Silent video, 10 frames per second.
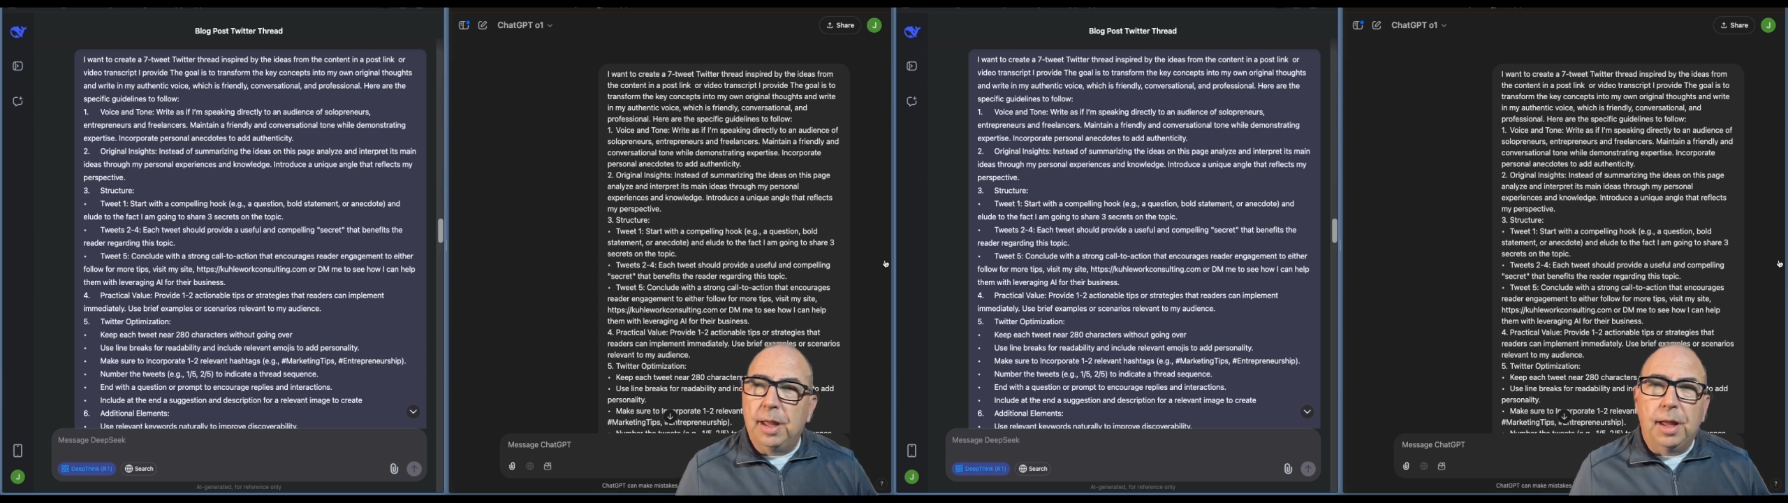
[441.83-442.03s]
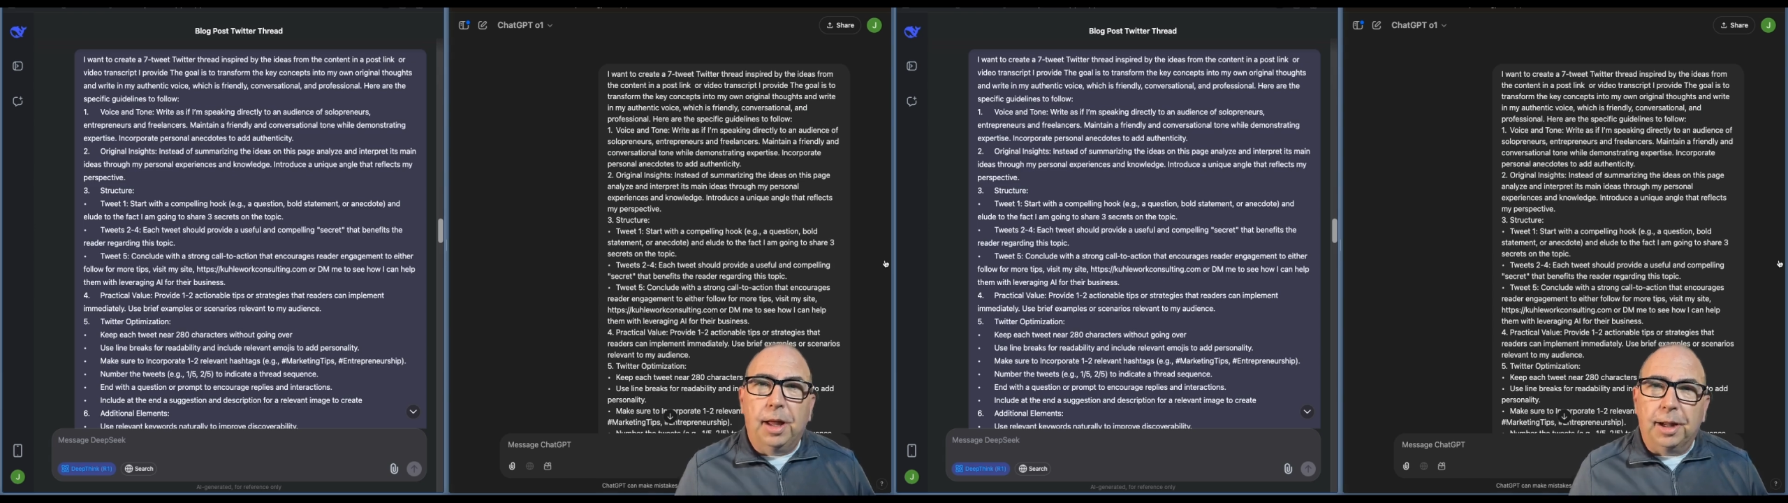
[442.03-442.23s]

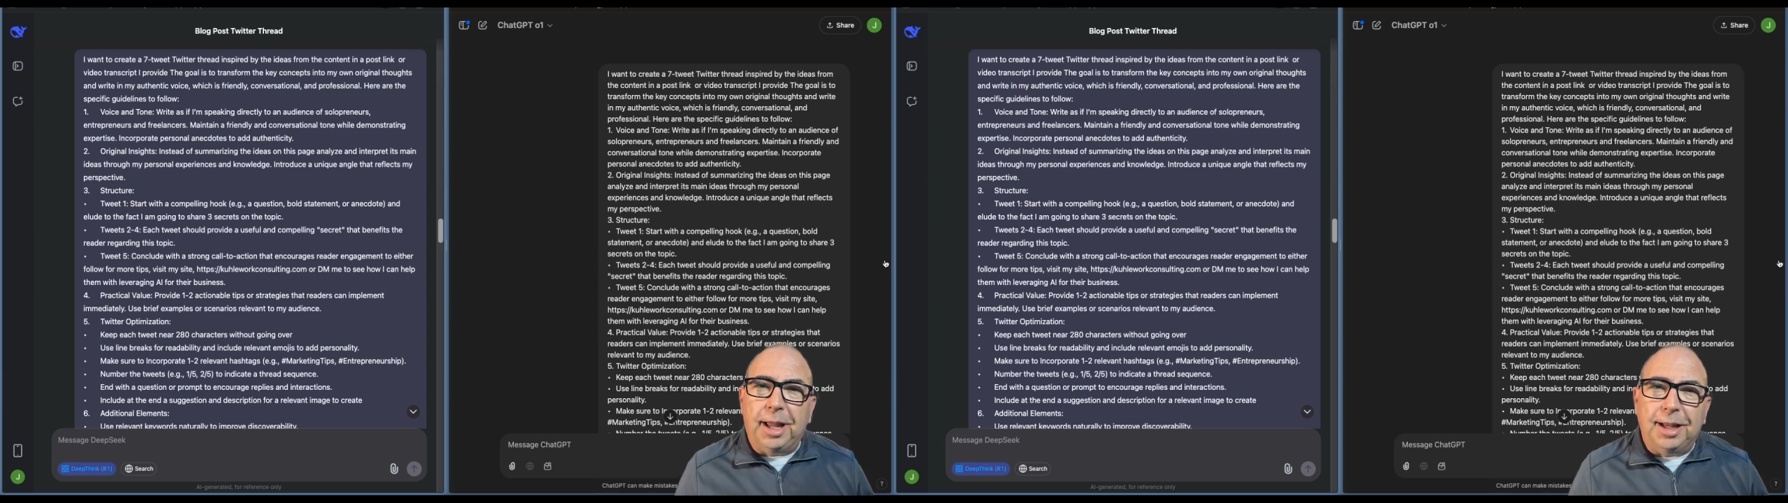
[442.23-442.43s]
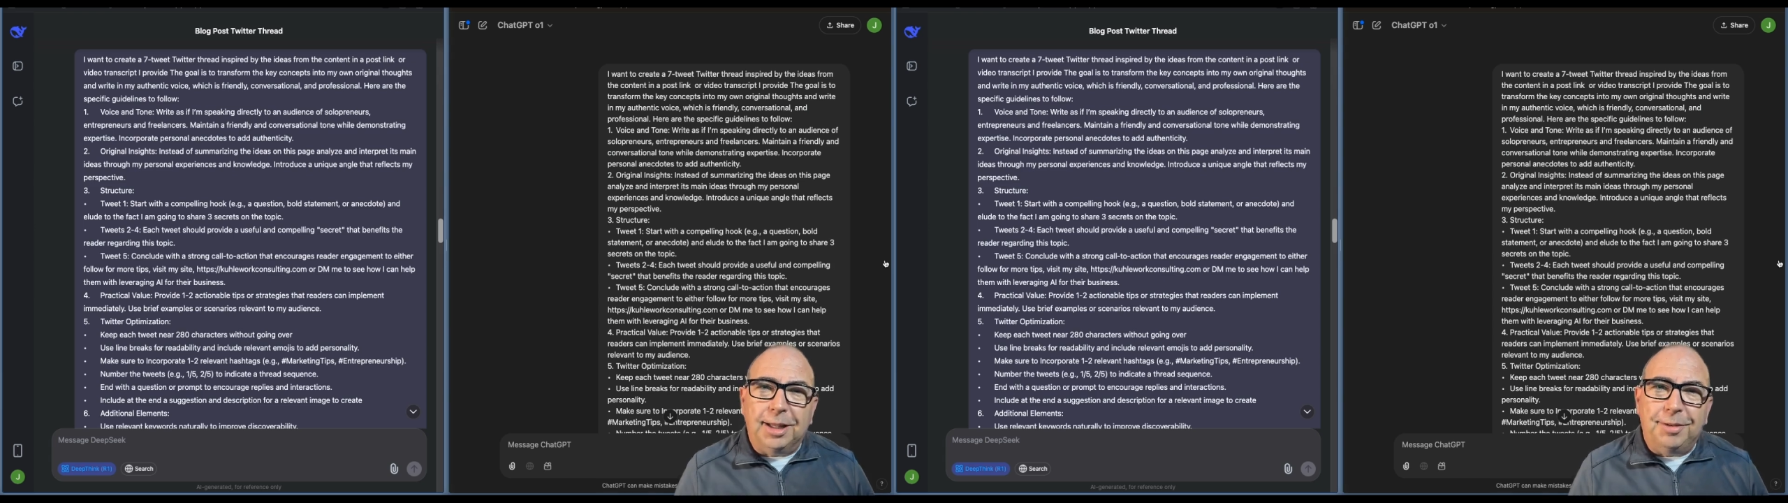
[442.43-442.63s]

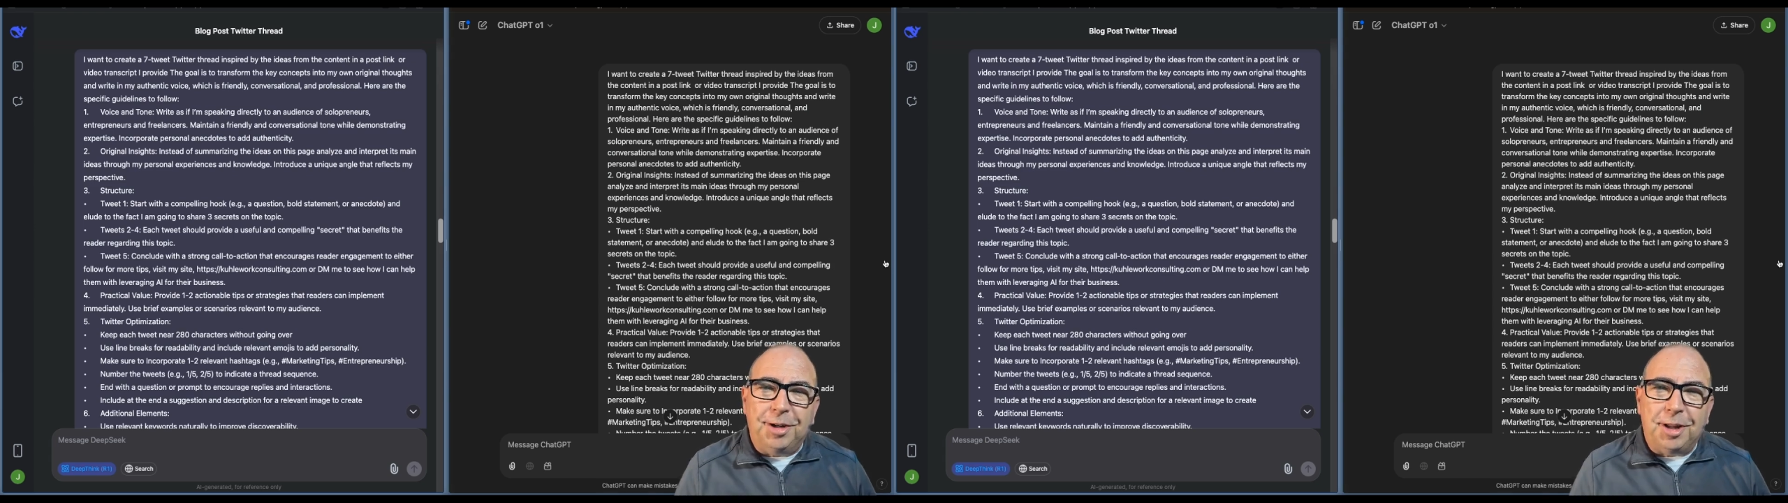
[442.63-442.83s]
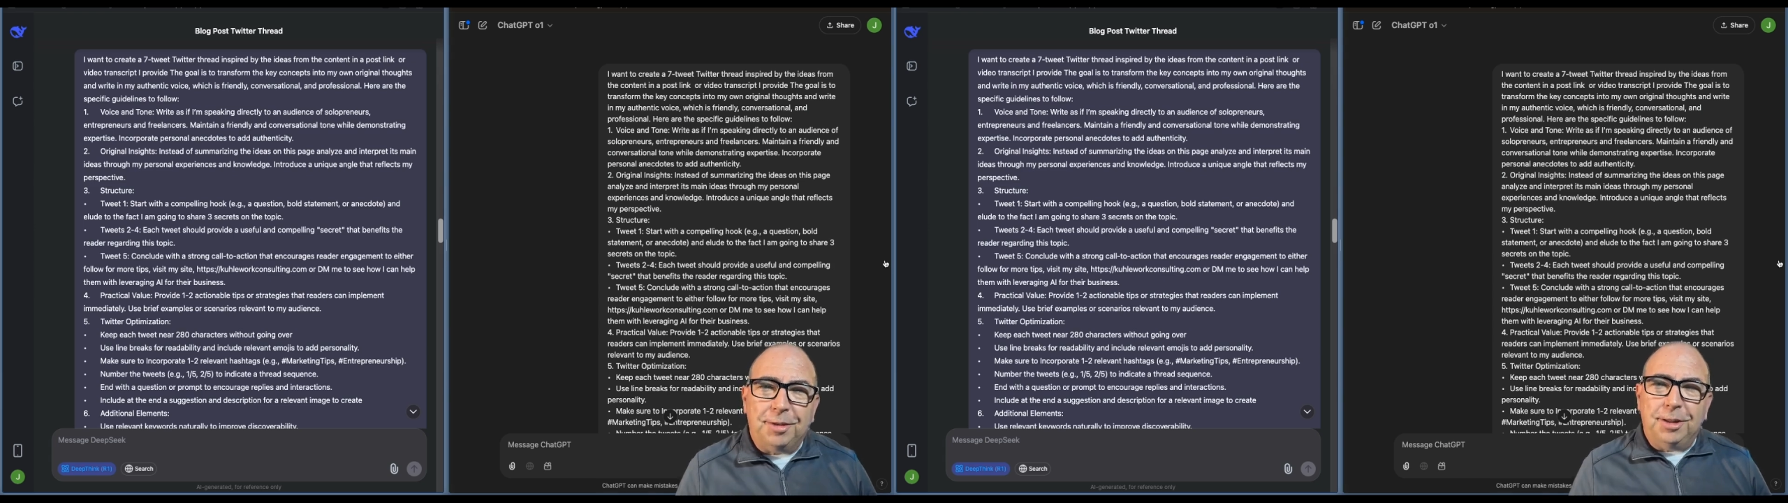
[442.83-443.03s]
Again, leaving
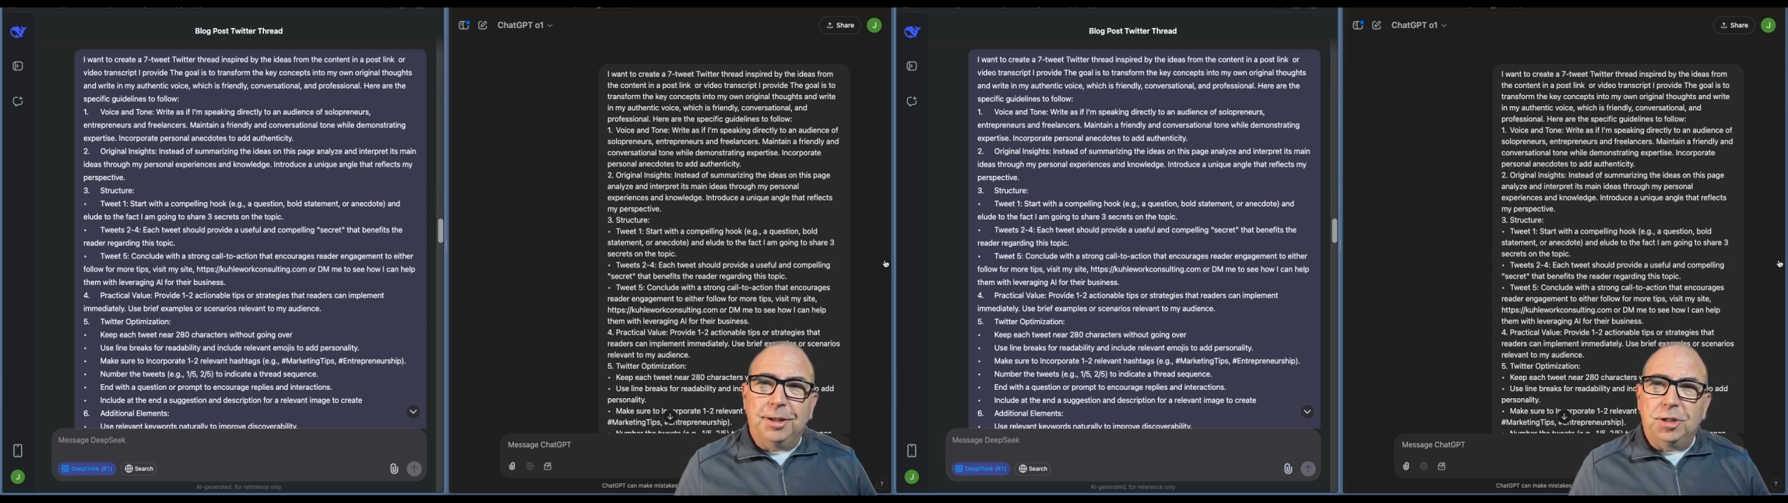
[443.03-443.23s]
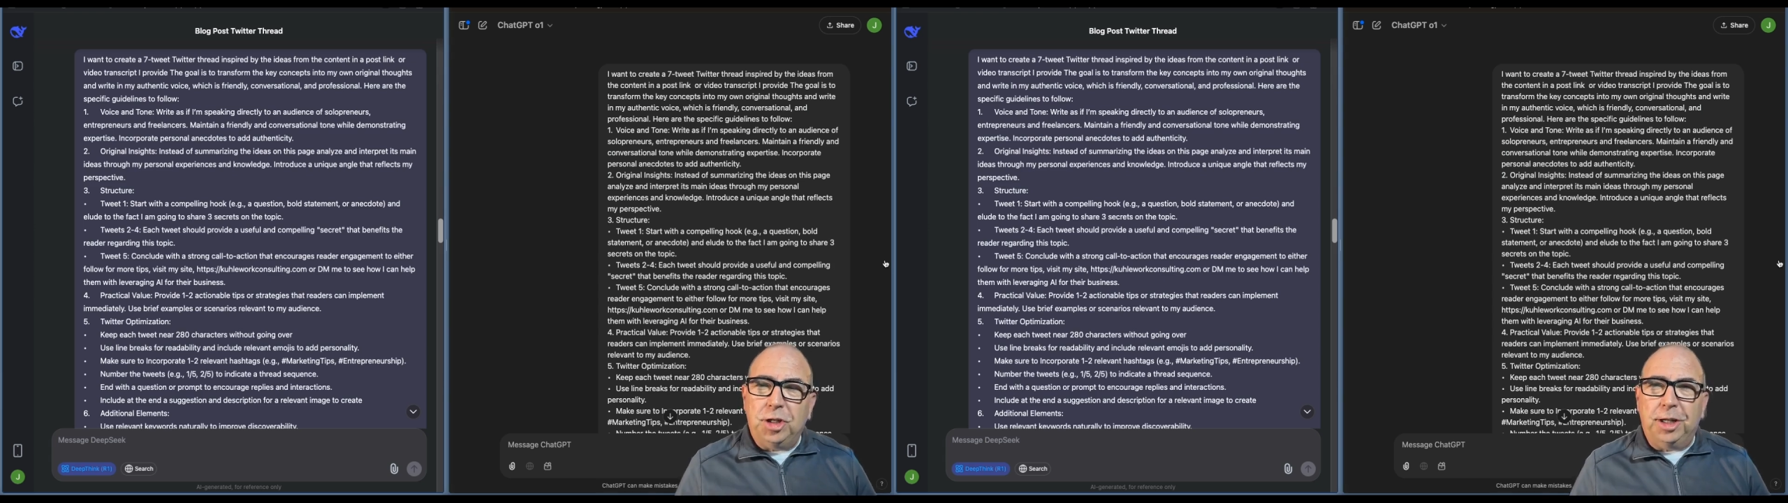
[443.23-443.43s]
nothing
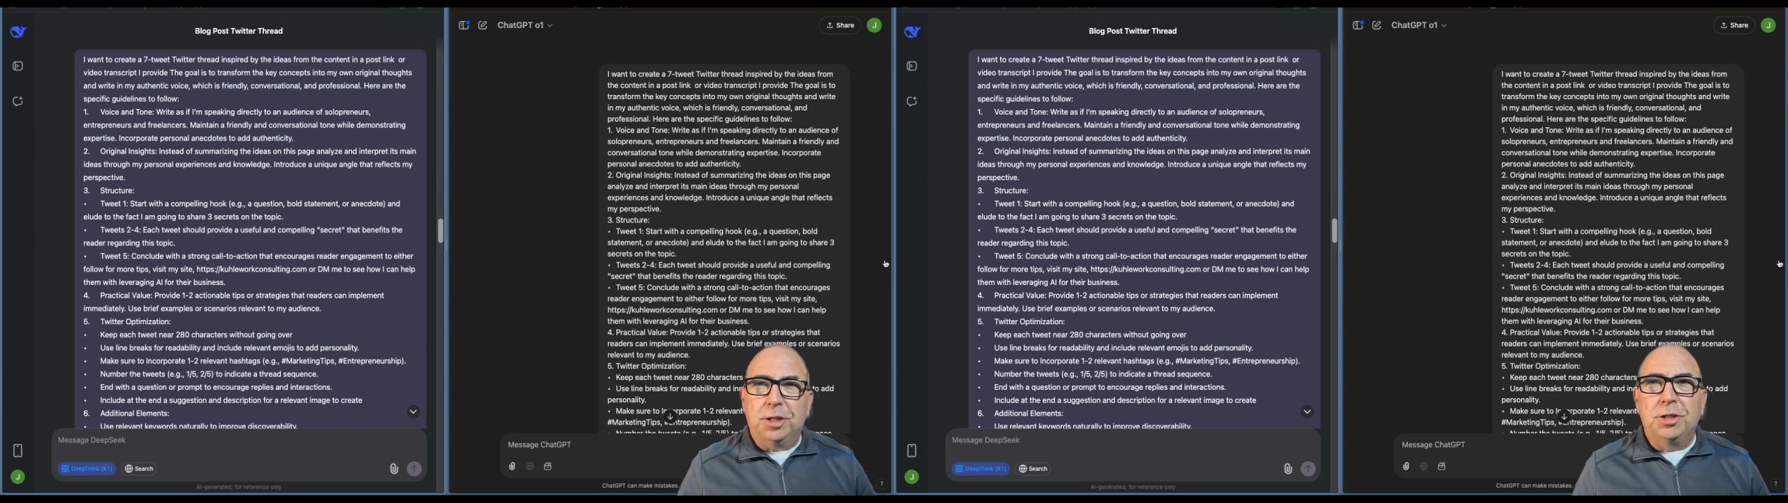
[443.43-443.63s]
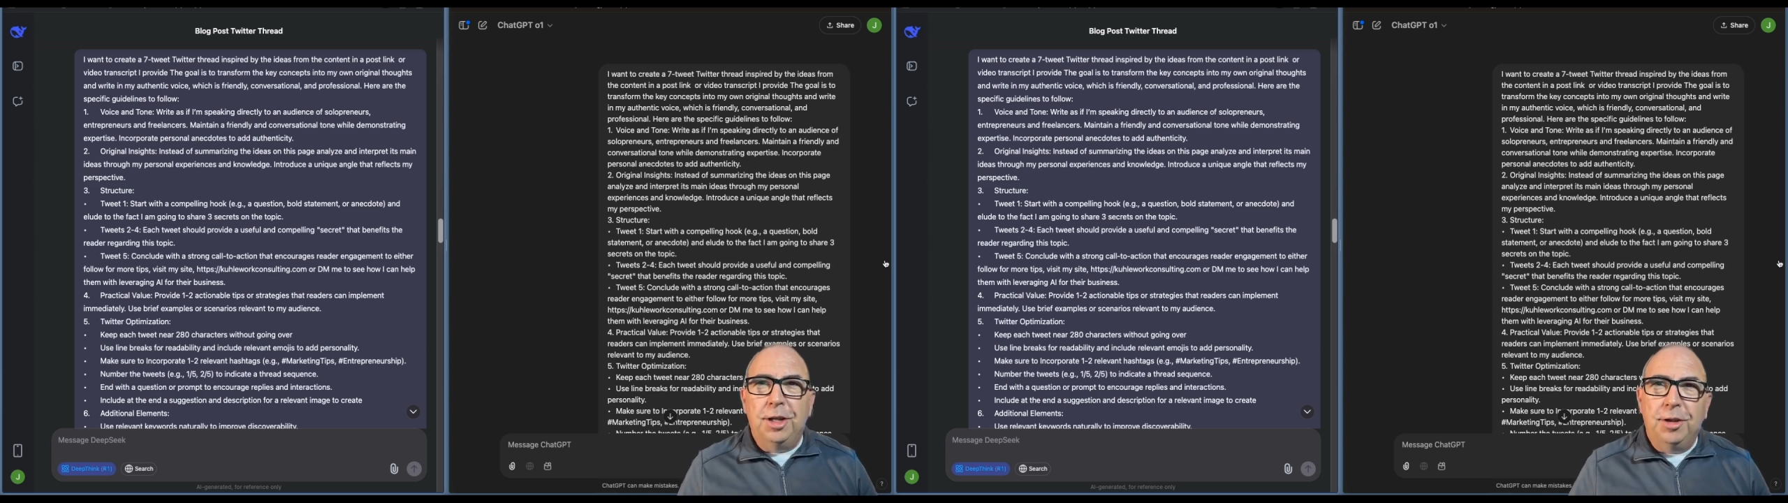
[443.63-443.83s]
to chance.